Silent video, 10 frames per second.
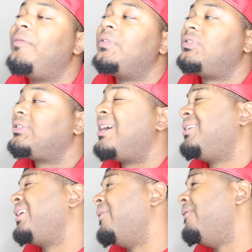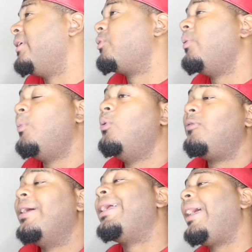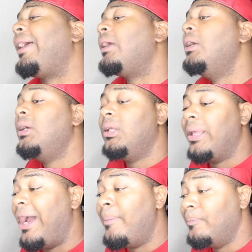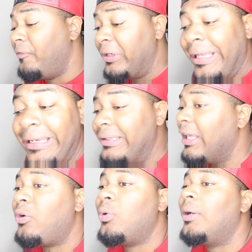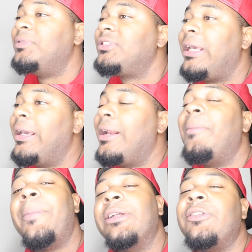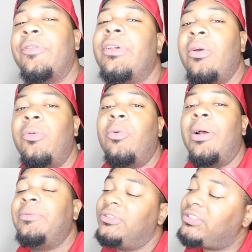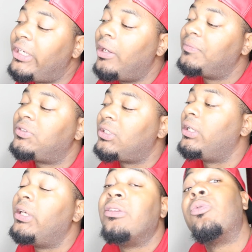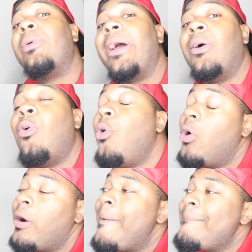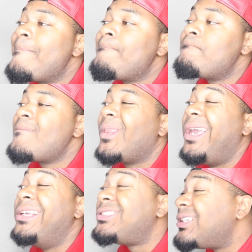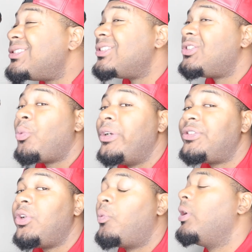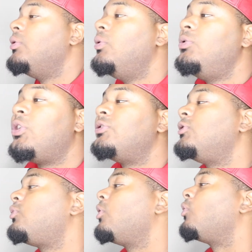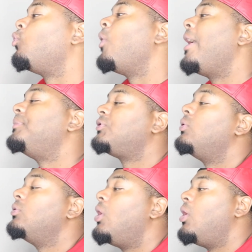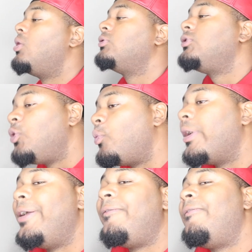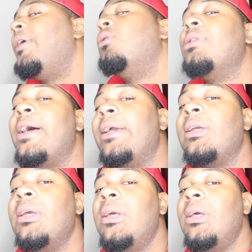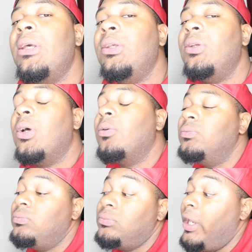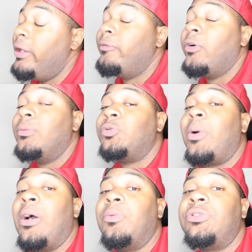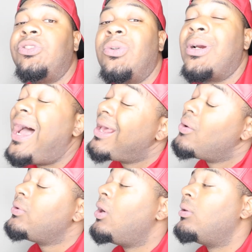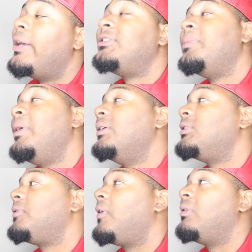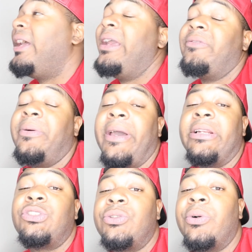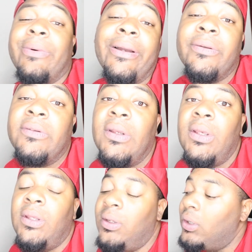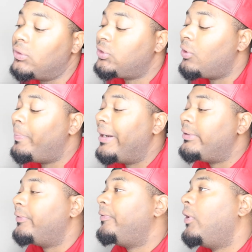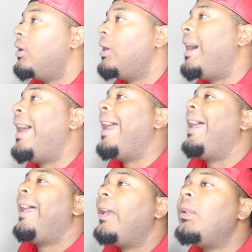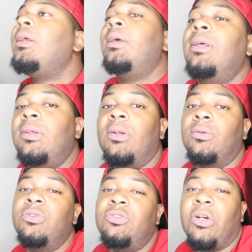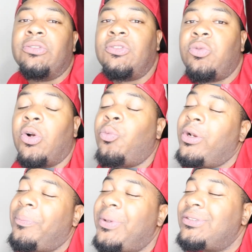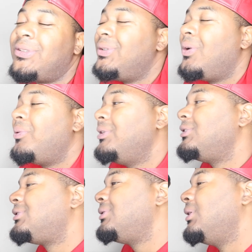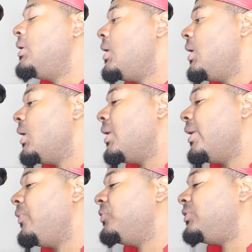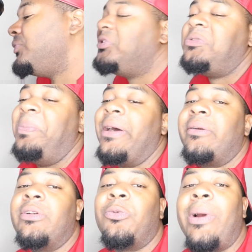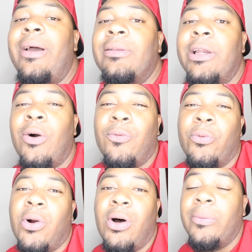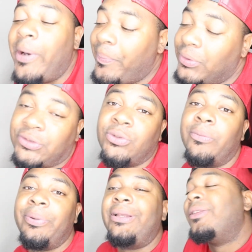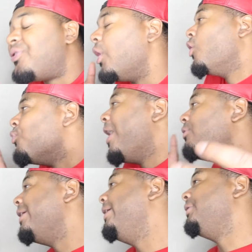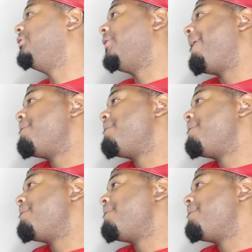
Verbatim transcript: if this is kind of like a veteran move. Like, hey, like I'm forgetting like what I'm saying. I'm about to forget what, what I'm going to say. I'm just going to end the round. Or is it a situation of where New Jerzy Twork rapped so long to where it felt like, you know, Aye Verb's round was short. I don't know. Like to me, it just felt like Aye Verb had a short round. You know, so by default, I had you know New Jerzy Twork winning. Plus, you know, he just he, he was he was just better in the round. Like overall, my personal opinion. Third round hits.